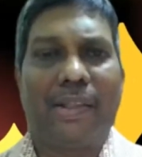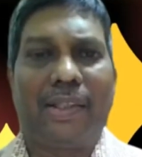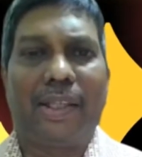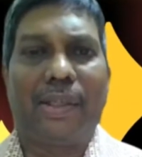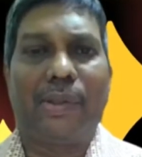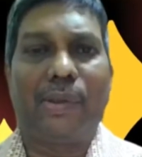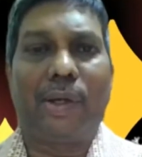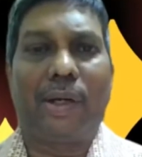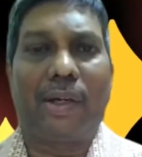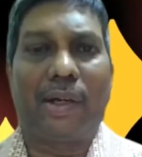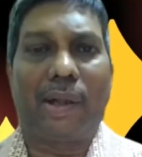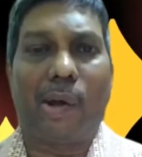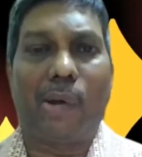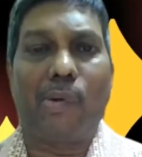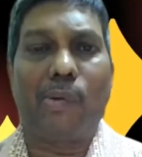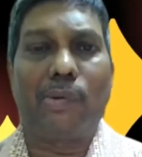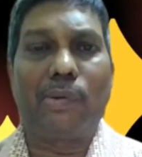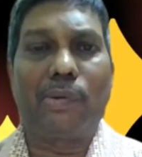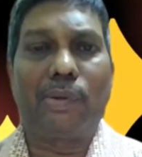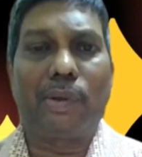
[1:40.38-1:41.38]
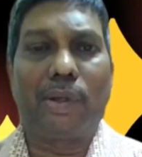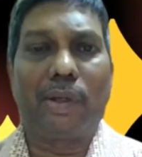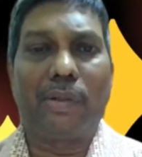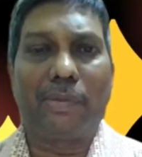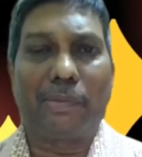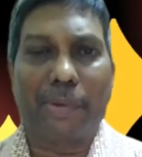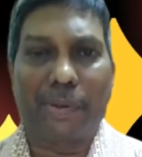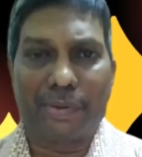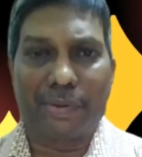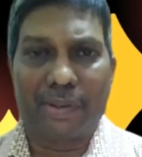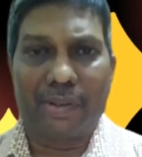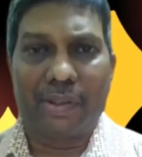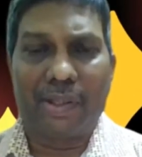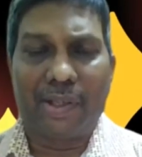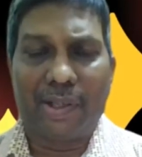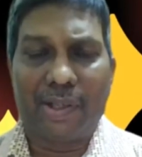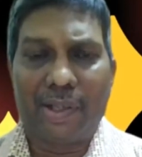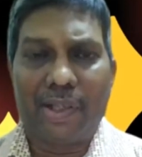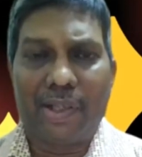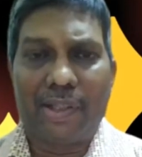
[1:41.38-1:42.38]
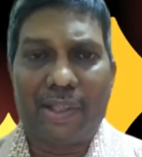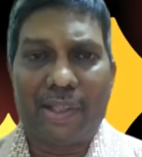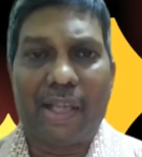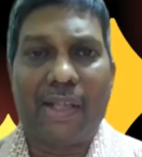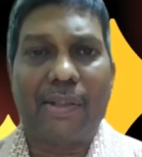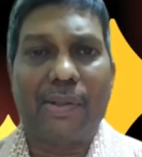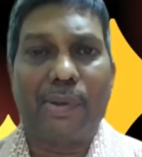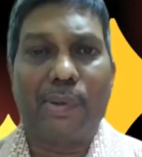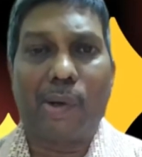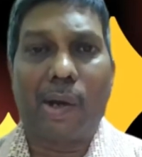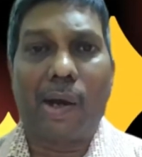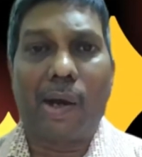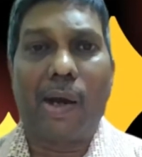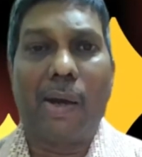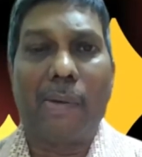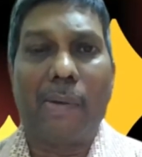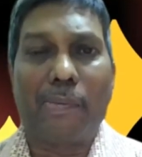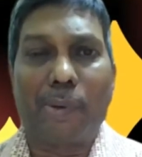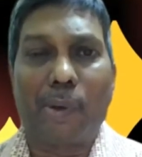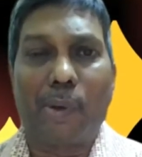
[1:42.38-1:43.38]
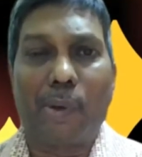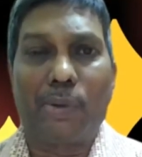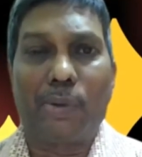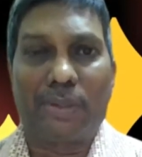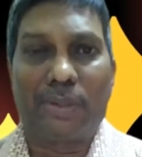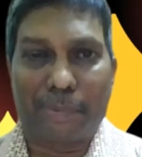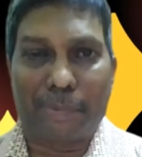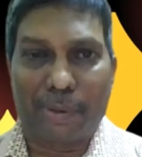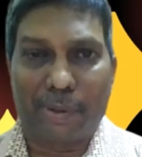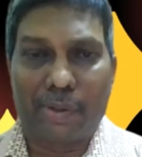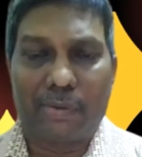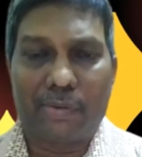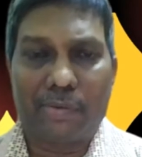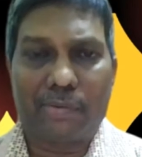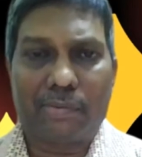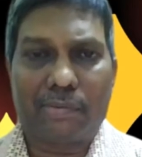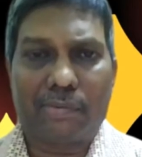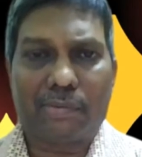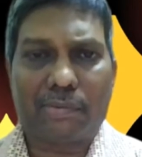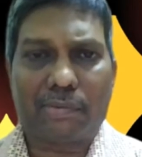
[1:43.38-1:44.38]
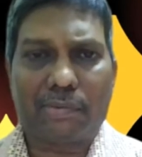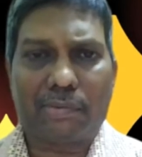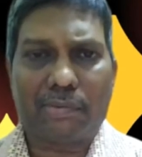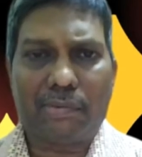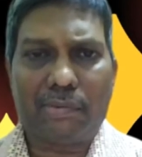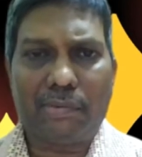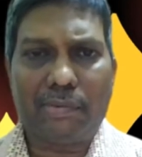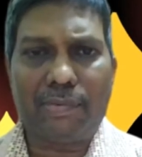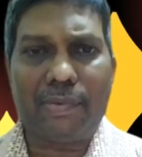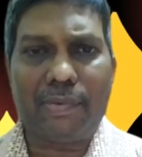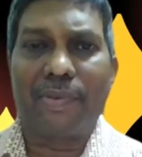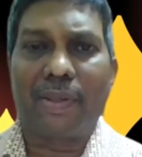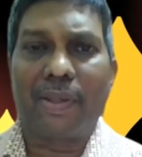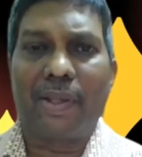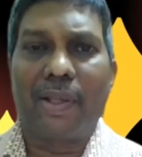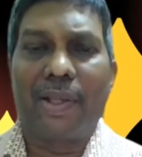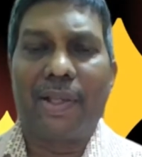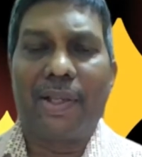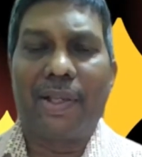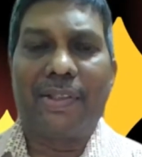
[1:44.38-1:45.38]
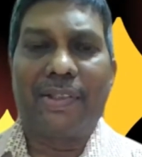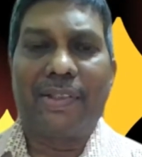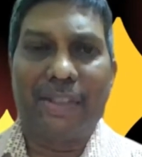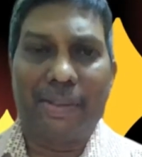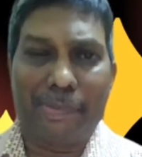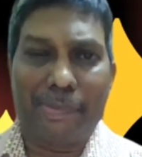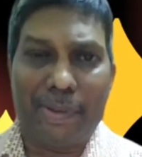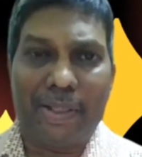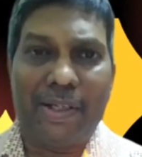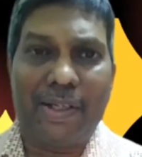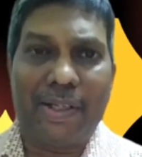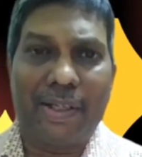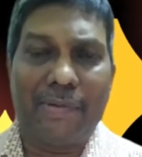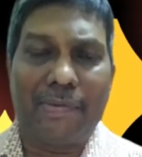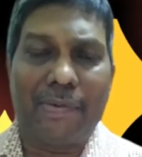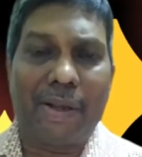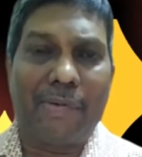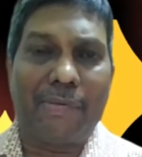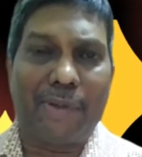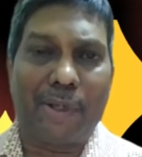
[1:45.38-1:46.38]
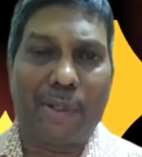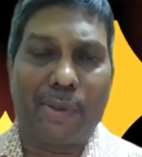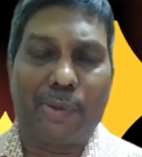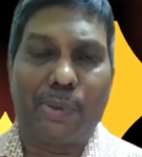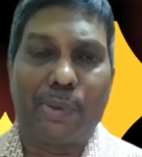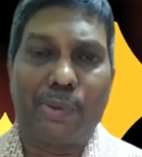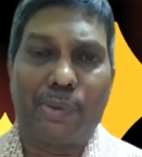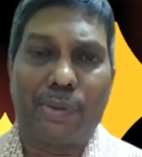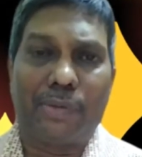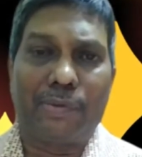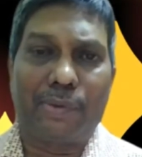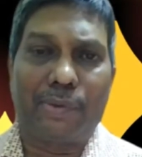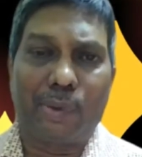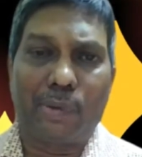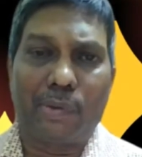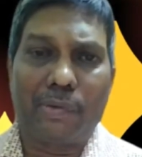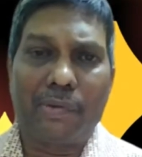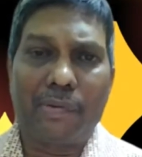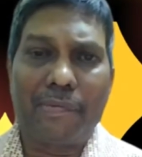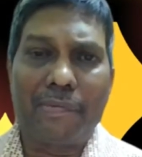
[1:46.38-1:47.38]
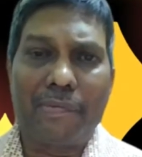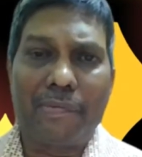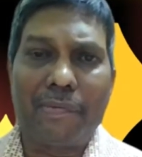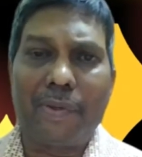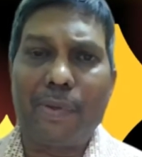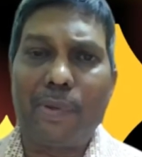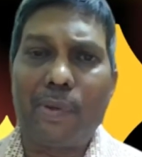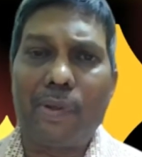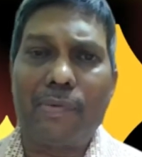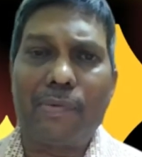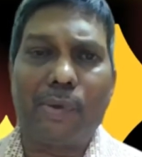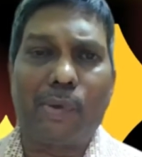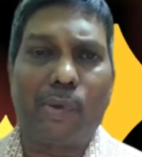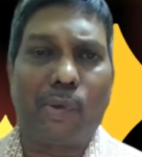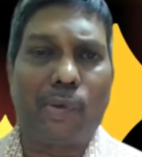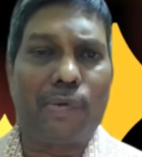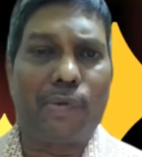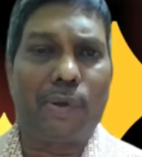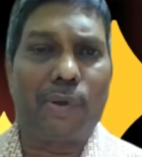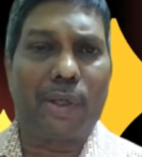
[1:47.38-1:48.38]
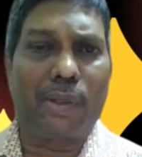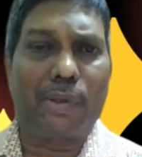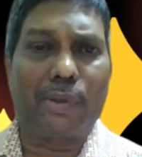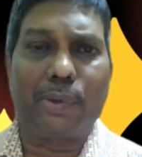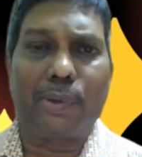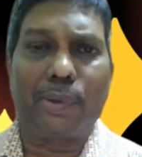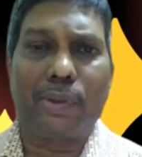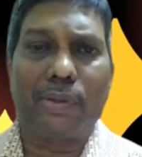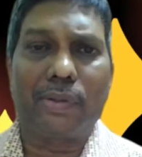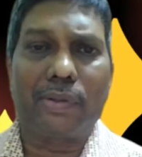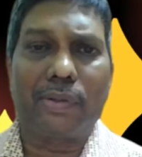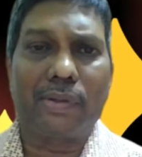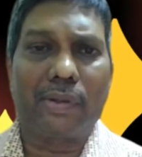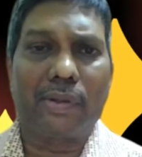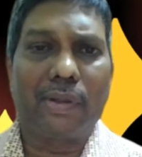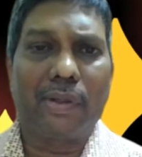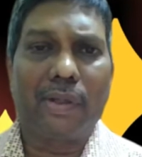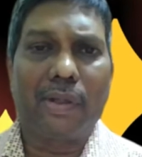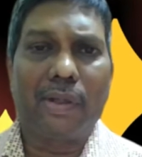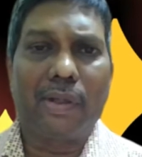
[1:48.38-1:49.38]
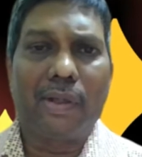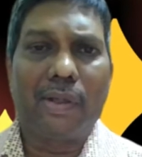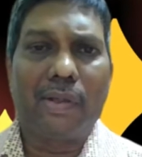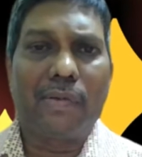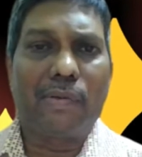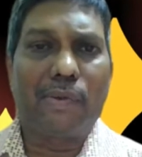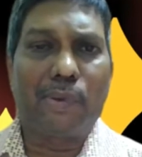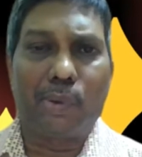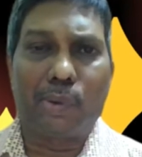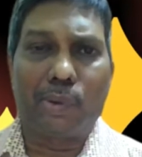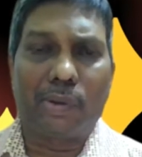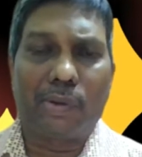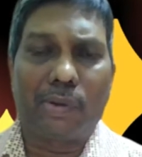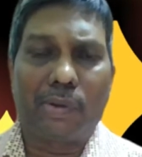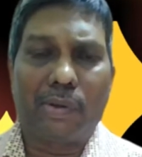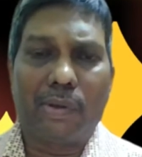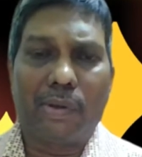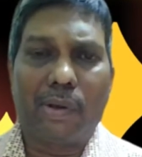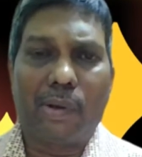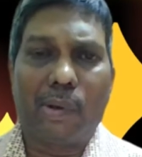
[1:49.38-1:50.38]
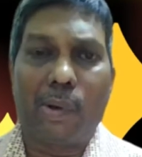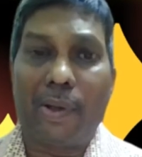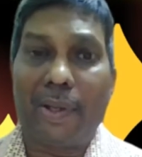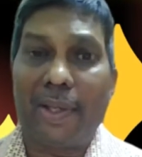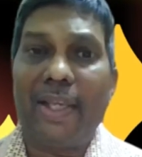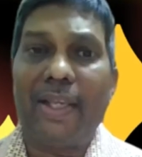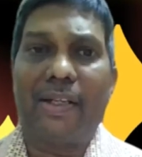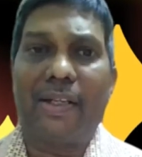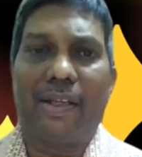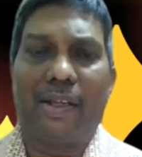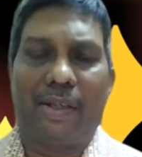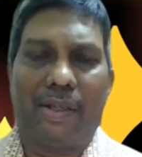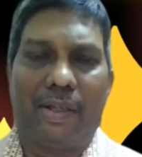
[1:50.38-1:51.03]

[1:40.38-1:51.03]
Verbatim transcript: that you're a down to earth person, that you are approachable. Similarly, when we are choosing food, we don't have to go for luxurious food or eat